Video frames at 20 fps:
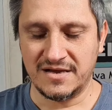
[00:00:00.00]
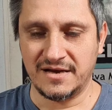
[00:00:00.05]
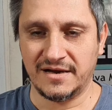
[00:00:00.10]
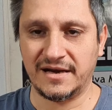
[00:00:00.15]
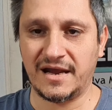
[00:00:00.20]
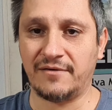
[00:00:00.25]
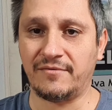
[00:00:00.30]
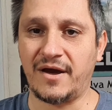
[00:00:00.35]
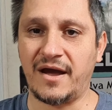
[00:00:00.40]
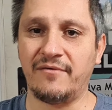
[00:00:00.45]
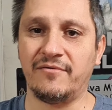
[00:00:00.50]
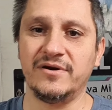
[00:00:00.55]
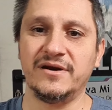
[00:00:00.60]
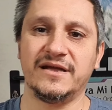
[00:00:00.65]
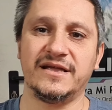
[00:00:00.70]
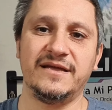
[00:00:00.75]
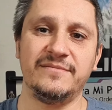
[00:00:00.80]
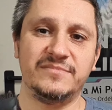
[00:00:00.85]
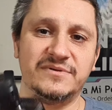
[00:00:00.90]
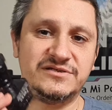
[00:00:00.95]
Now, I want to
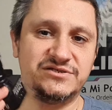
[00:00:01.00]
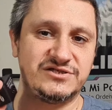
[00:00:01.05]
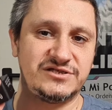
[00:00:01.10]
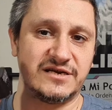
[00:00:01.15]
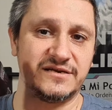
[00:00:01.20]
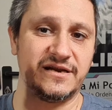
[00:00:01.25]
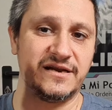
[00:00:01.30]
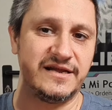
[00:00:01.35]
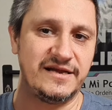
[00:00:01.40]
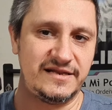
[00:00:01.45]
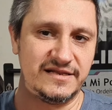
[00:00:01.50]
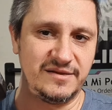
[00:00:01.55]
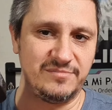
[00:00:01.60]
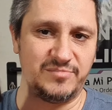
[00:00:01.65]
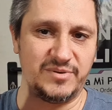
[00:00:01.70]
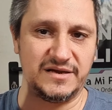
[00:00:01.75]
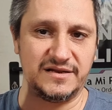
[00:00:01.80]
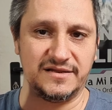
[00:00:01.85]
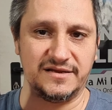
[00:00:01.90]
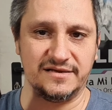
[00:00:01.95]
keep this channel
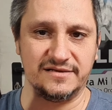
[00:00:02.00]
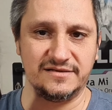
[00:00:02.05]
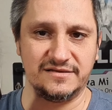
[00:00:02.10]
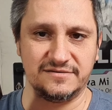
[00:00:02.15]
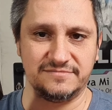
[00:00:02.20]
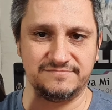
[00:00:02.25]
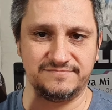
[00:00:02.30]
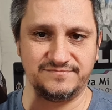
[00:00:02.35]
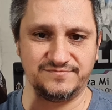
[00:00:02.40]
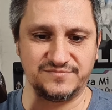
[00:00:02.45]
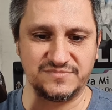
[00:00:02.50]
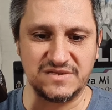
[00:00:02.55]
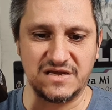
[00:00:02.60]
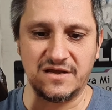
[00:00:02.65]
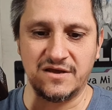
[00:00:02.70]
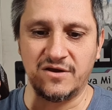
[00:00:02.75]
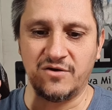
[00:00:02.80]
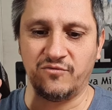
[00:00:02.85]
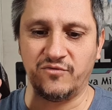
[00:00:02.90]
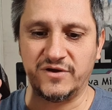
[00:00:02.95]
independent
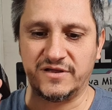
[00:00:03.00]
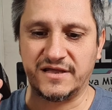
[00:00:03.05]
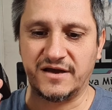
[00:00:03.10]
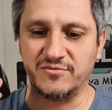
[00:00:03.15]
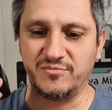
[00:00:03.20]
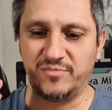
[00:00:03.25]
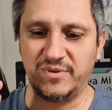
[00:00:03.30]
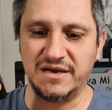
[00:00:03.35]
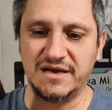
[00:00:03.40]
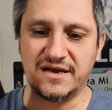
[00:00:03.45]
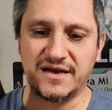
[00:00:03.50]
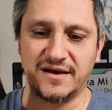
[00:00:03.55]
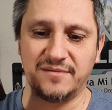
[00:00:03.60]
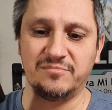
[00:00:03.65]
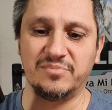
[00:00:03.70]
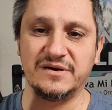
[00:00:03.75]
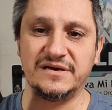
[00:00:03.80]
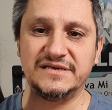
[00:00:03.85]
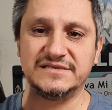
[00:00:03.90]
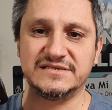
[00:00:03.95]
without big
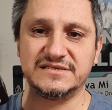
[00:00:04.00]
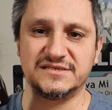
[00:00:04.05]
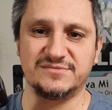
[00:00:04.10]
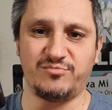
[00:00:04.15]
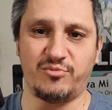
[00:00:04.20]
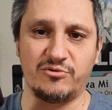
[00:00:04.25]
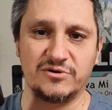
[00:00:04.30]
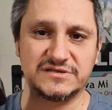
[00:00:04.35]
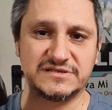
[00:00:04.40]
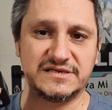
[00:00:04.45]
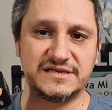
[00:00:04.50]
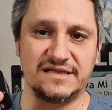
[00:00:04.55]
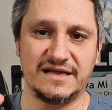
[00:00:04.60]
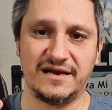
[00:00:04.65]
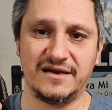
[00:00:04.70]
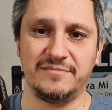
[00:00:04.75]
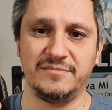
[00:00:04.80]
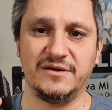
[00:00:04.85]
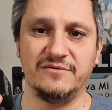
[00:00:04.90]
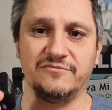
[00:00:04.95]
companies and sponsors
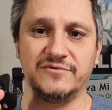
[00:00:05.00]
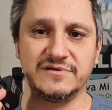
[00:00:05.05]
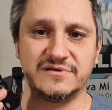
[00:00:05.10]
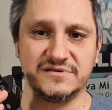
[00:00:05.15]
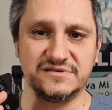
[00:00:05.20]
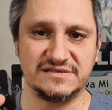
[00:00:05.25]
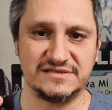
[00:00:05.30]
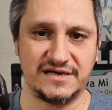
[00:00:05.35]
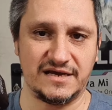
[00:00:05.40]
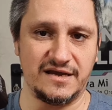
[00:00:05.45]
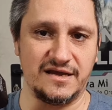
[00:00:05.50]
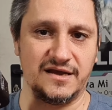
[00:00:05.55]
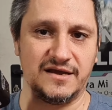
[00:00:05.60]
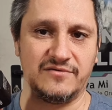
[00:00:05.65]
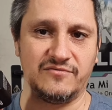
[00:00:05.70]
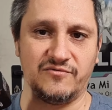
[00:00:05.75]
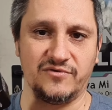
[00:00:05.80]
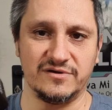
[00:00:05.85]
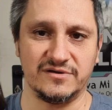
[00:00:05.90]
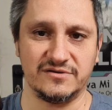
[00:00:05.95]
telling me what to say
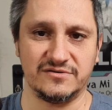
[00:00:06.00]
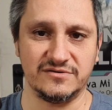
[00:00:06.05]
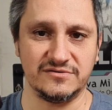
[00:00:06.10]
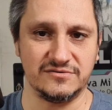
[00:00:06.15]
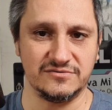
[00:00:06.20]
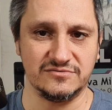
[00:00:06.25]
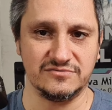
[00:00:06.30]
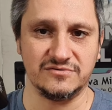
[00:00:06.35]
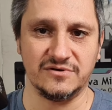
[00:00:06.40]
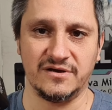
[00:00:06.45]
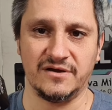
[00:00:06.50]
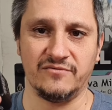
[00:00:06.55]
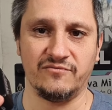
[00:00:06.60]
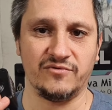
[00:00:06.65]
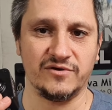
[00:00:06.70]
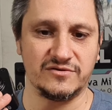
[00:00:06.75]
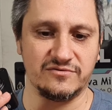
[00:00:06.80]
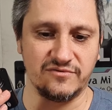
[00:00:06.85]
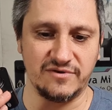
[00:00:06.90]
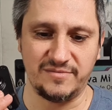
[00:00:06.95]
and what to do and
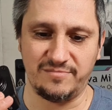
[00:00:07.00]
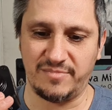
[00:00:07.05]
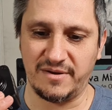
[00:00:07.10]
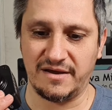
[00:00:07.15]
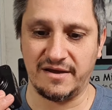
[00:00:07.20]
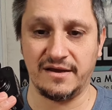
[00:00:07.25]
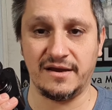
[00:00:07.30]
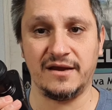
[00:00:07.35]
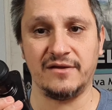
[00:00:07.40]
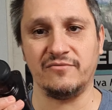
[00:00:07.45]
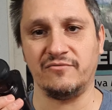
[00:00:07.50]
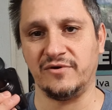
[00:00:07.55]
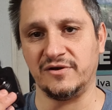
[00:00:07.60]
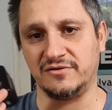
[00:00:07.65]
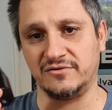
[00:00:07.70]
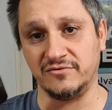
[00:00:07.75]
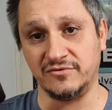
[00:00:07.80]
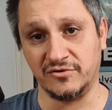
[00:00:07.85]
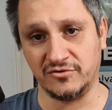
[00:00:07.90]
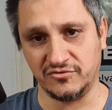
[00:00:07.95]
what to repair and
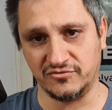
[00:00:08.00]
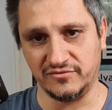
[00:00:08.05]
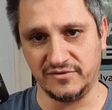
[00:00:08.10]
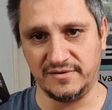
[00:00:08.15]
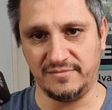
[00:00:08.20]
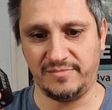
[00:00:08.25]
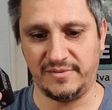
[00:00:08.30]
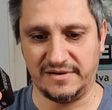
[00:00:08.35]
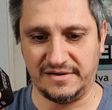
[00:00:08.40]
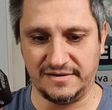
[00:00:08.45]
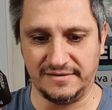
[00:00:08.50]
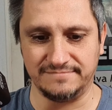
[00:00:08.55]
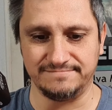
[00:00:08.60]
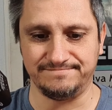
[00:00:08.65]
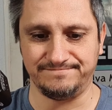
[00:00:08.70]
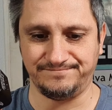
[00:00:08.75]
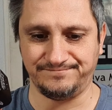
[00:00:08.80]
what not to repair.